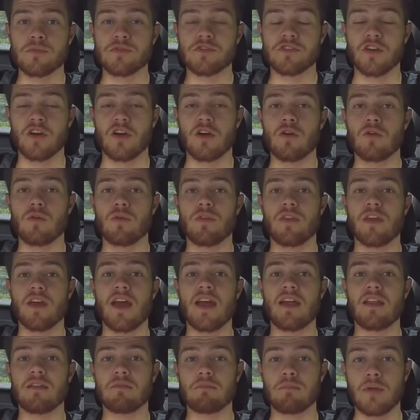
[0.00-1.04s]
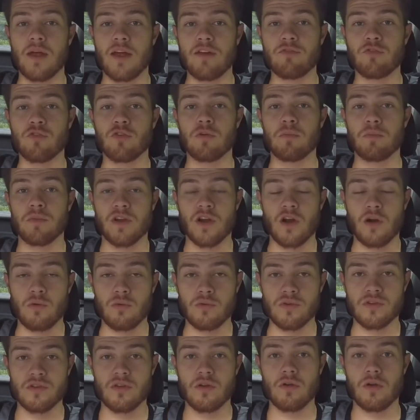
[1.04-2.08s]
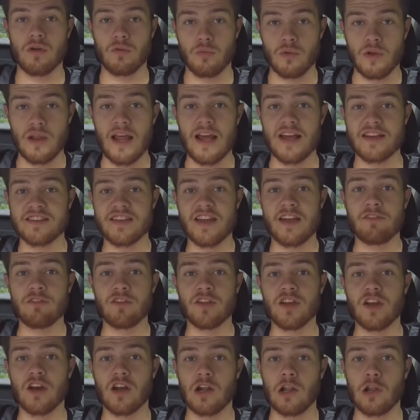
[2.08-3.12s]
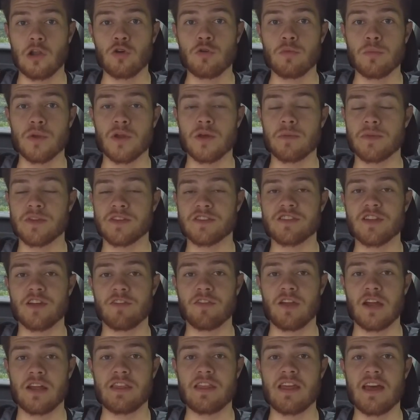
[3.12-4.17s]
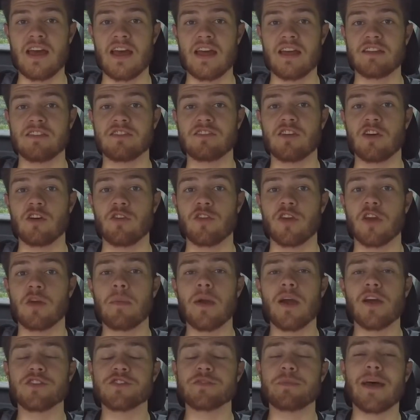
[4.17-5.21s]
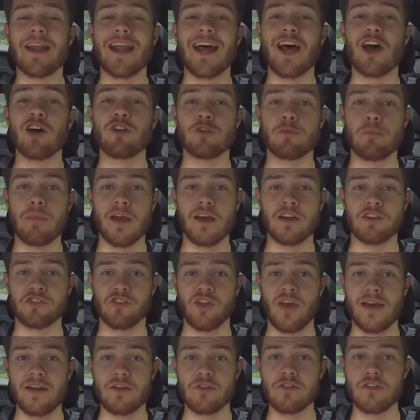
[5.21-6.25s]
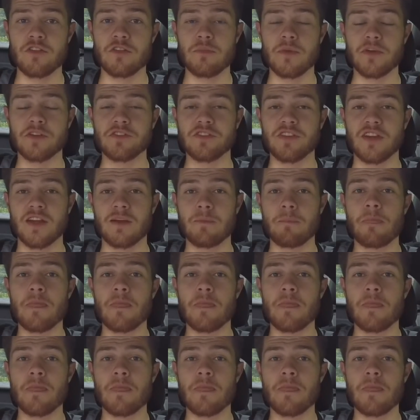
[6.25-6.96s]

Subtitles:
So that platform, you know, relies heavily on aluminum and stuff like that. And so the Camaro is about 100 pounds lighter than the Mustang.